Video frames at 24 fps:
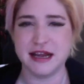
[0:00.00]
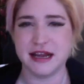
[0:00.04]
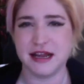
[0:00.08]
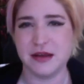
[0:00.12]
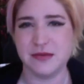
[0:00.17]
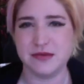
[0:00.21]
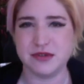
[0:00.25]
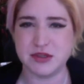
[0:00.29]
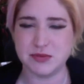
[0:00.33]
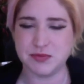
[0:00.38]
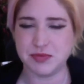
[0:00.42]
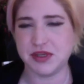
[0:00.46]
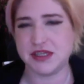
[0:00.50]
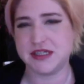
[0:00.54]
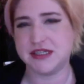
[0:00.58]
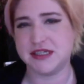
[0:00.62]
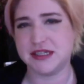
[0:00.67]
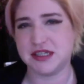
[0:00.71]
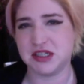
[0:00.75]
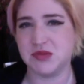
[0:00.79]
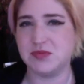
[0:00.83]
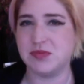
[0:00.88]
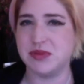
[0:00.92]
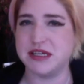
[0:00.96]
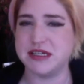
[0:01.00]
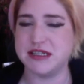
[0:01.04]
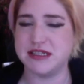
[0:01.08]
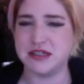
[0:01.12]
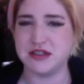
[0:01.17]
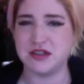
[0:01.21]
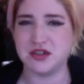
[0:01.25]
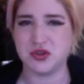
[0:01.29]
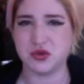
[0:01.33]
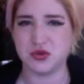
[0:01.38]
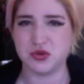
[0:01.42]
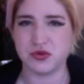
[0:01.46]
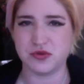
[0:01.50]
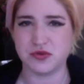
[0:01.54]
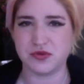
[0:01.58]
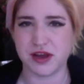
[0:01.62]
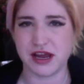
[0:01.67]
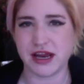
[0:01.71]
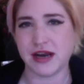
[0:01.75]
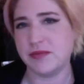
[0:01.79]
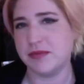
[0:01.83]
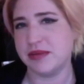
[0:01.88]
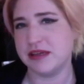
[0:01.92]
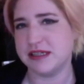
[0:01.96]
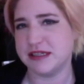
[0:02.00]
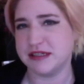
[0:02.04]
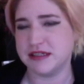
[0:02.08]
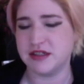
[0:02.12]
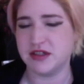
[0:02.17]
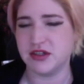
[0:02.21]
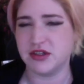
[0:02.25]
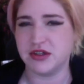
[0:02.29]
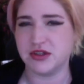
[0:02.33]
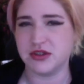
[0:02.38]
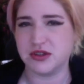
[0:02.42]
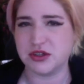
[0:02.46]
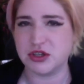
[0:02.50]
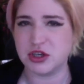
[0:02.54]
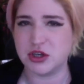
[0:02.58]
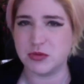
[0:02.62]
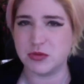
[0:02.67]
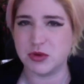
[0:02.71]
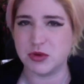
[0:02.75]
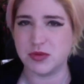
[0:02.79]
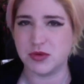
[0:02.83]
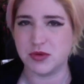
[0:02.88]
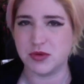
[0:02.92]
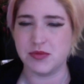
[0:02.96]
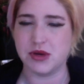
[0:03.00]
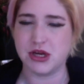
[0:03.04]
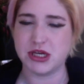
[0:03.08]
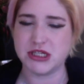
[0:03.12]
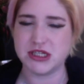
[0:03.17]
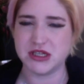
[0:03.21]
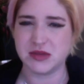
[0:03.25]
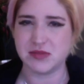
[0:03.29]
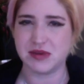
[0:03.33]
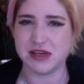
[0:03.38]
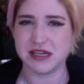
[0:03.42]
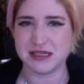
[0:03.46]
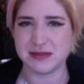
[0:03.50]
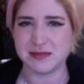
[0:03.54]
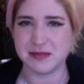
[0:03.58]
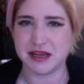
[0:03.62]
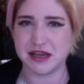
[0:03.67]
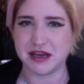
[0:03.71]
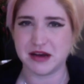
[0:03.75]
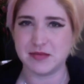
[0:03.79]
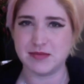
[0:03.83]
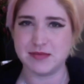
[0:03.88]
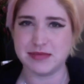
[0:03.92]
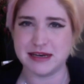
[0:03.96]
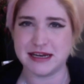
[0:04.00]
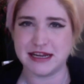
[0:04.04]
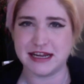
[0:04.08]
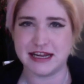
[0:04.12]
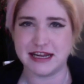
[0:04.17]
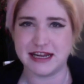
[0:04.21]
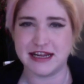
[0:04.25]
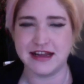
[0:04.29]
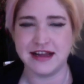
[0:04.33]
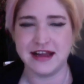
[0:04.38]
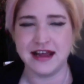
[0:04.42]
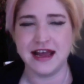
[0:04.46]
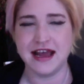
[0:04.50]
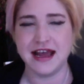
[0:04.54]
It was a business to business sort of, and business to consumer, mostly B2B company.